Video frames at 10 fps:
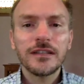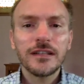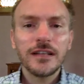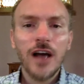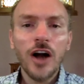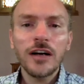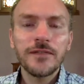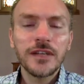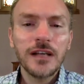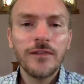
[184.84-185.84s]
the Ark
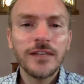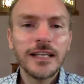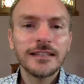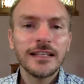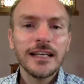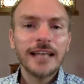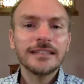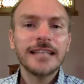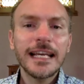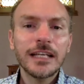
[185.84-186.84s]
of the Covenant
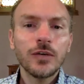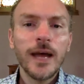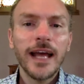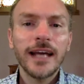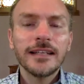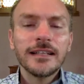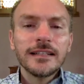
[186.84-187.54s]
and take it away.